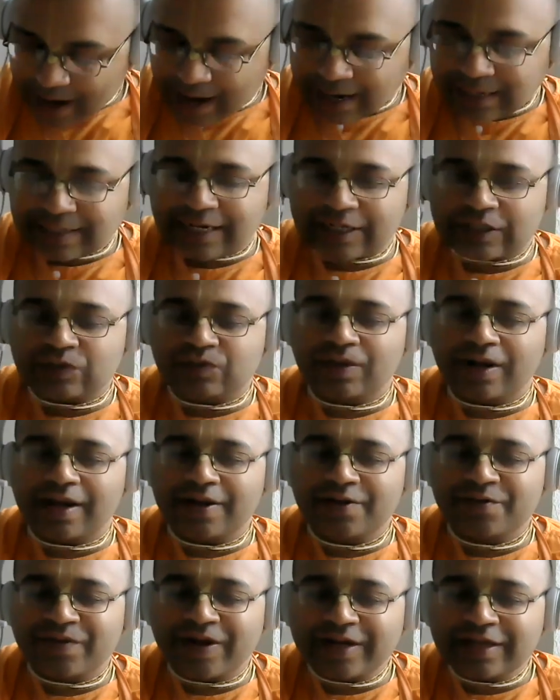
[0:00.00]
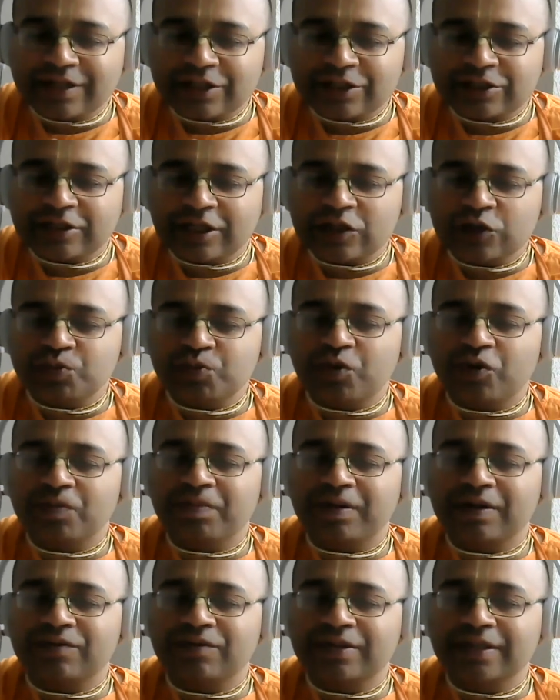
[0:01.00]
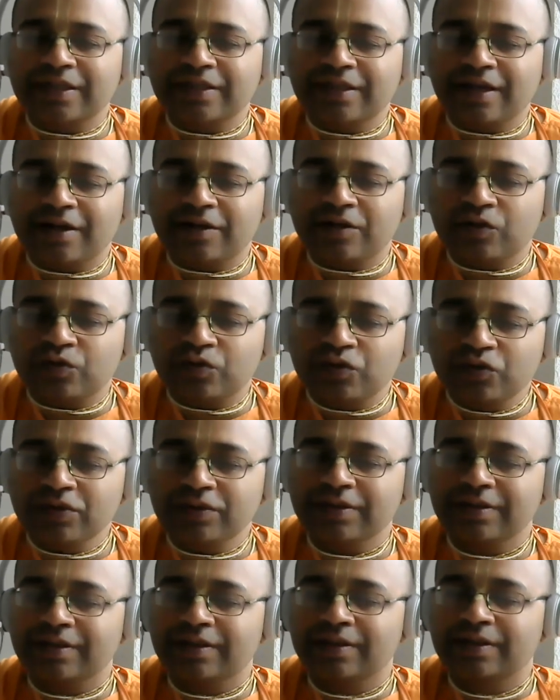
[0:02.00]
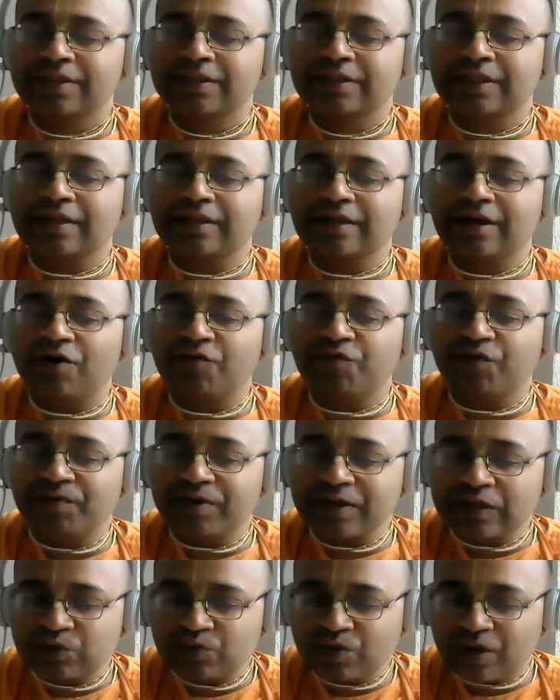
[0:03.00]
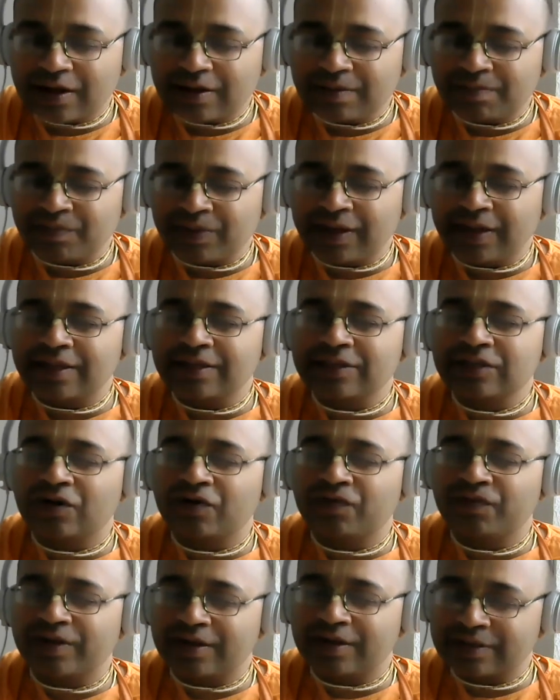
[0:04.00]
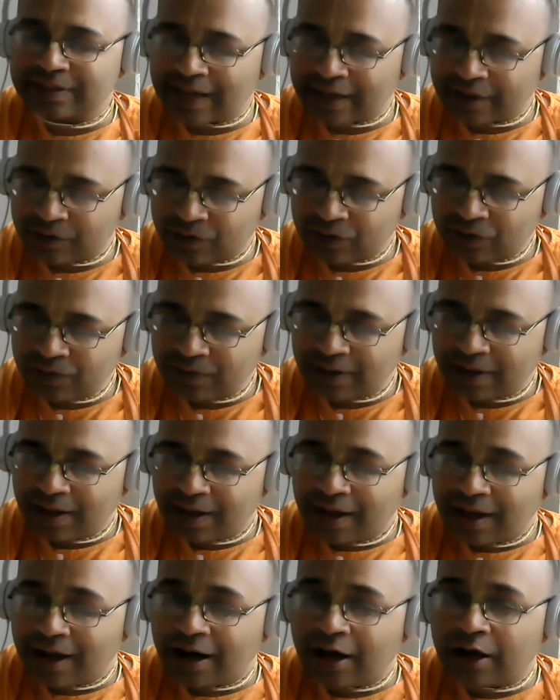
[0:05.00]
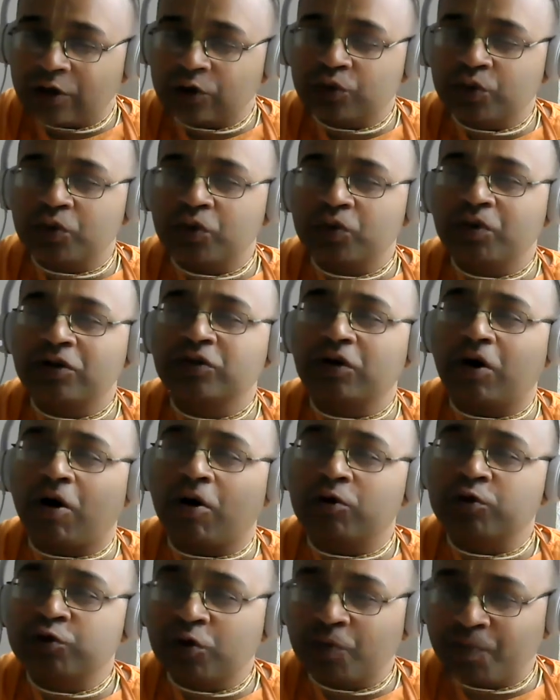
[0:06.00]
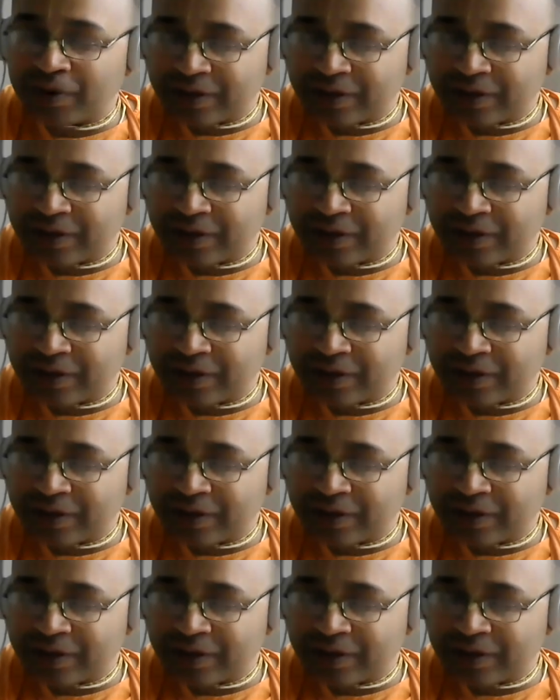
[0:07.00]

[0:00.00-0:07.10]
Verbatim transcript: And that's why when Krishna spoke Bhagavad Gita to sun god Vivaswan millions of years ago, Arjun was also